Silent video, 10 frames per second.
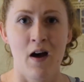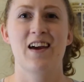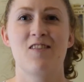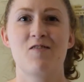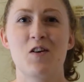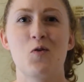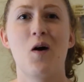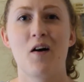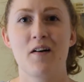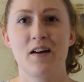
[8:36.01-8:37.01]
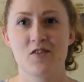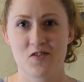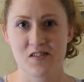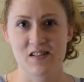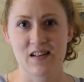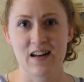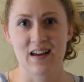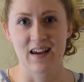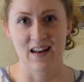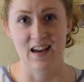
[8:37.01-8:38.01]
If you are interested
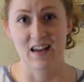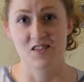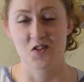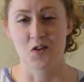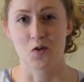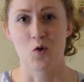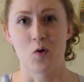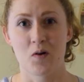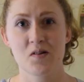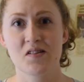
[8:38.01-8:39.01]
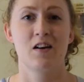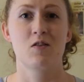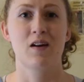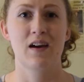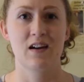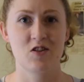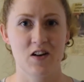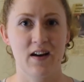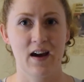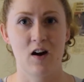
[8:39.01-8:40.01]
in getting into the course, you can
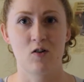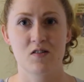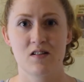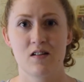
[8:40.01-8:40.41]
check out